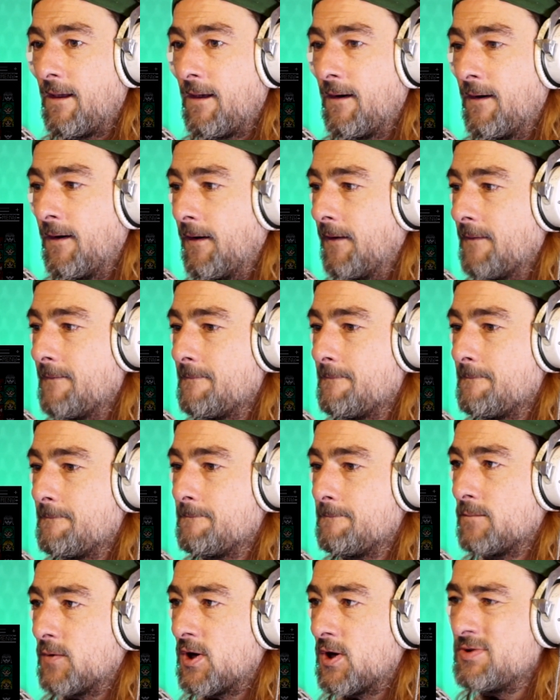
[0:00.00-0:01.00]
It
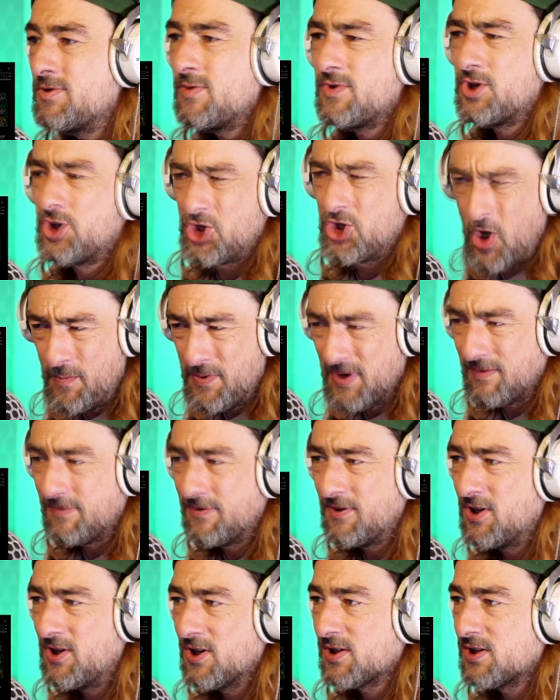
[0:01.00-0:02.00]
comes up with the
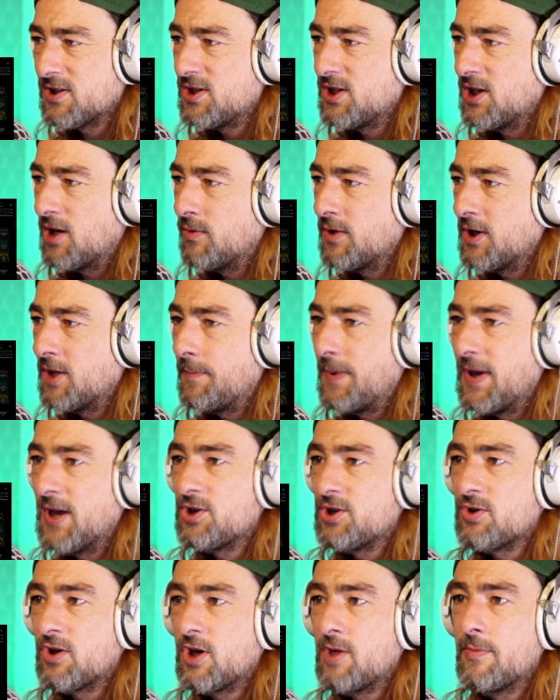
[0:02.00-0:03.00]
shopping first, doesn't it? I wanted a
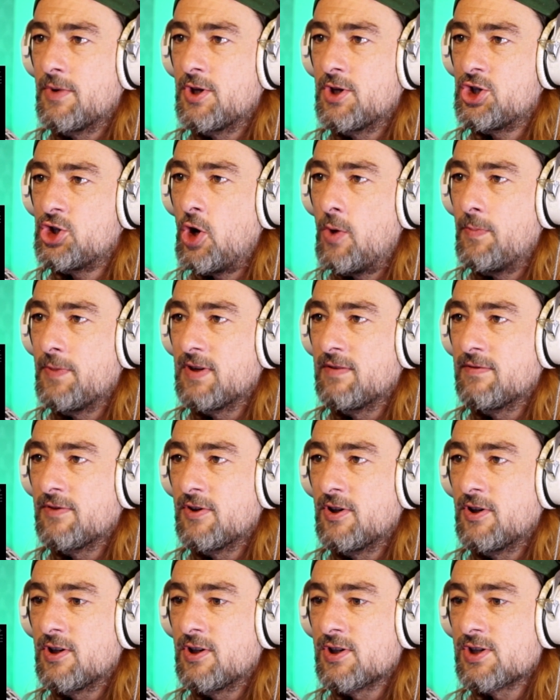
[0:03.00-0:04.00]
picture. It comes up with the shopping
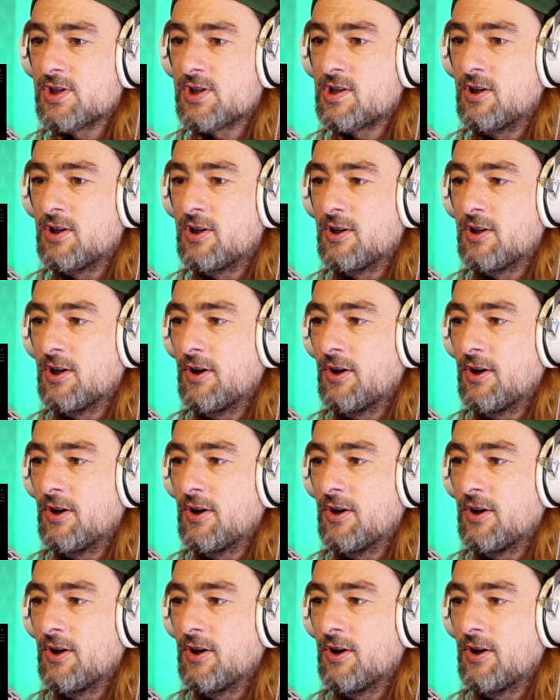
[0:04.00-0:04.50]
first.